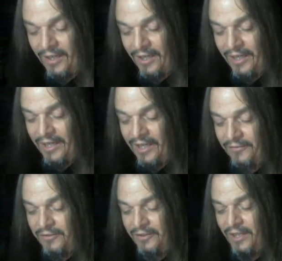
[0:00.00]
I have
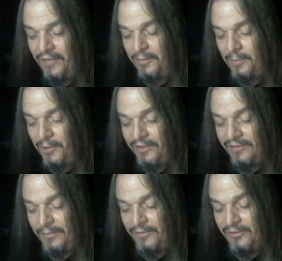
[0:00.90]
to bring
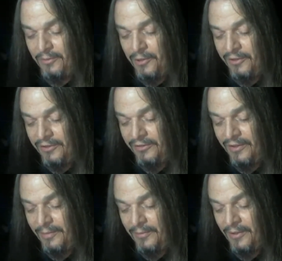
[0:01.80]
this up since you brought this
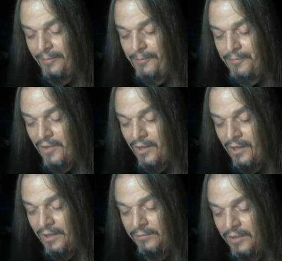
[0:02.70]
up.
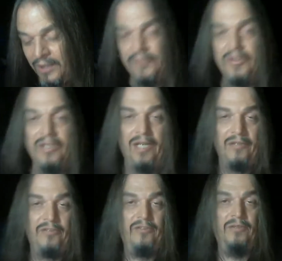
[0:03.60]
I live in
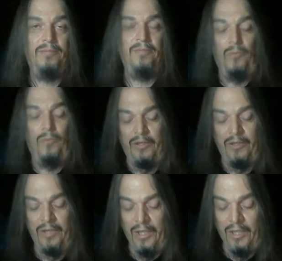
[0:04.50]
Dallas,
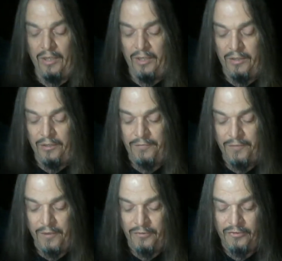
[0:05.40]
where the
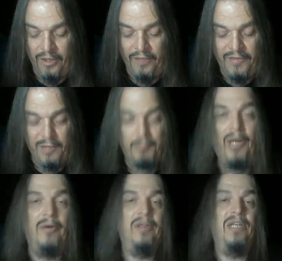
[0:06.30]
first of the
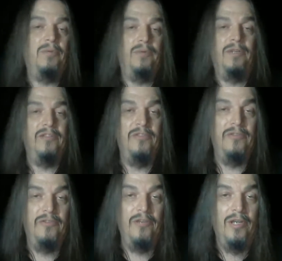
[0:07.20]
parody
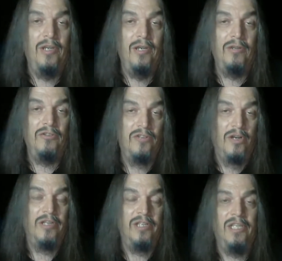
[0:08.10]
religions
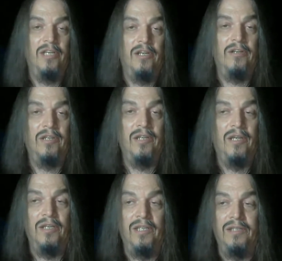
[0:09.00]
started here
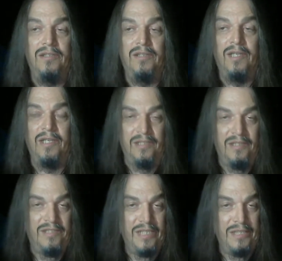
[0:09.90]
in like
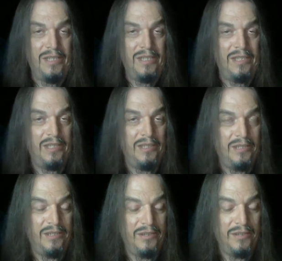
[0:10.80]
1990 or
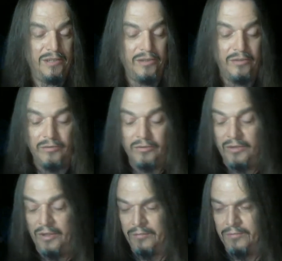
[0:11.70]

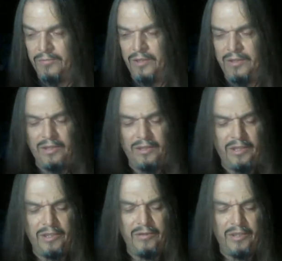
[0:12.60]

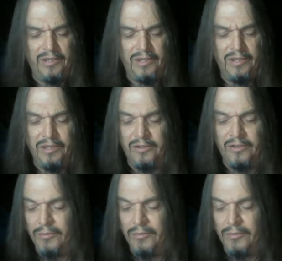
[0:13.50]
1992.